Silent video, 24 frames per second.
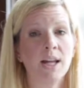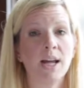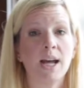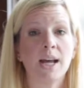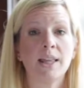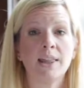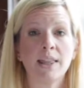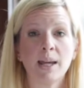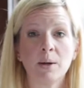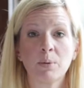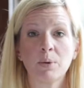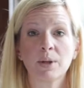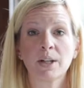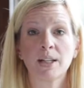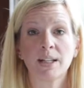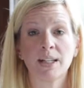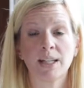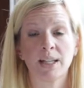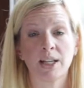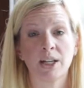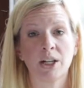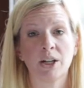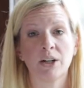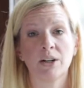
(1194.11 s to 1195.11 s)
And they were going
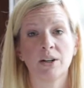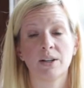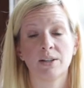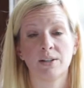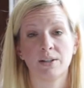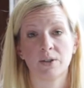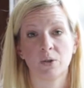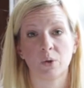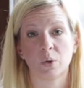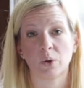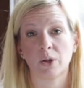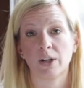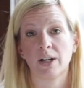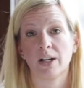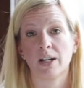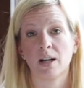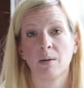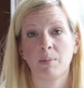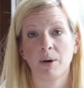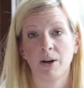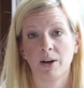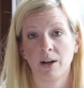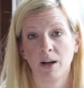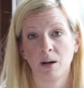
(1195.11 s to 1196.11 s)
to hear a story
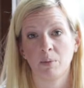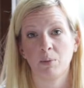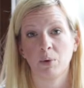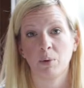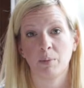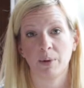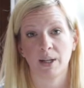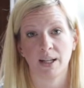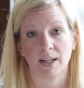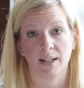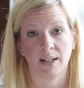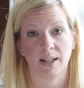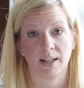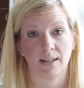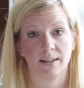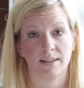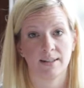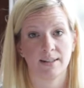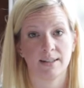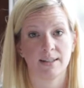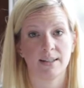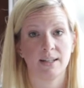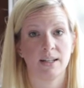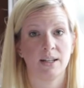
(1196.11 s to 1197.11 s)
about humble
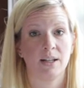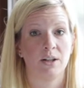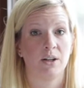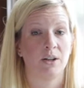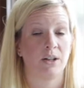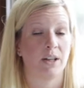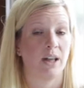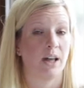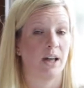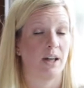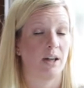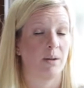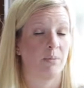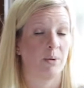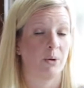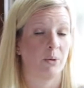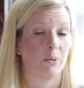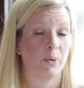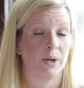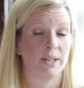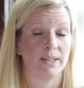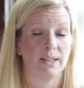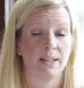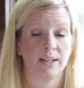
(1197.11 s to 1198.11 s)
beginnings.
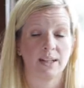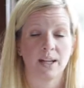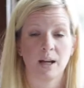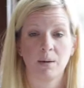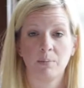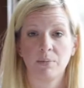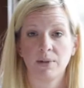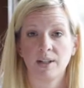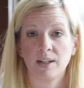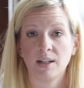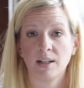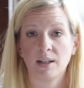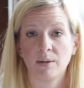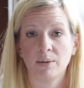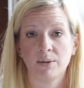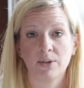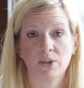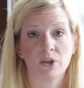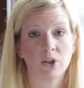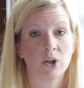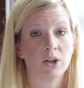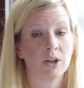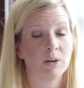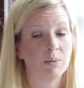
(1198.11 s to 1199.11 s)
It wasn't a company that was
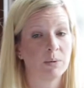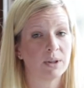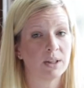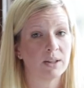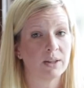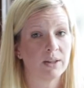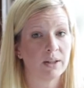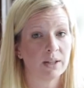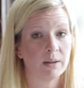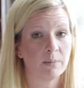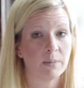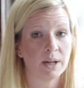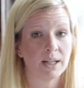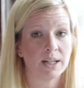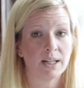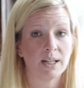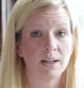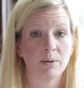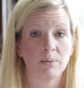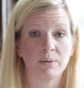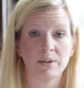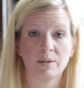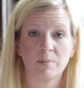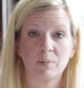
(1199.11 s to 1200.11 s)
started with a lot of
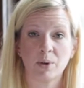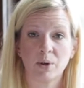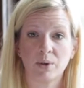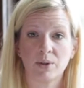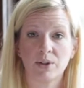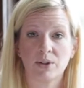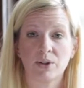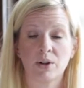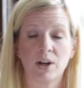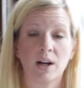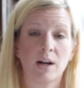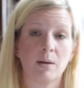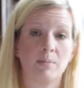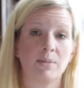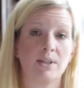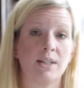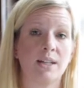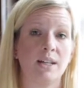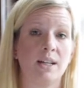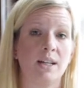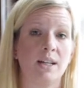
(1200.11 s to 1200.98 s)
money, it was bootstrapped,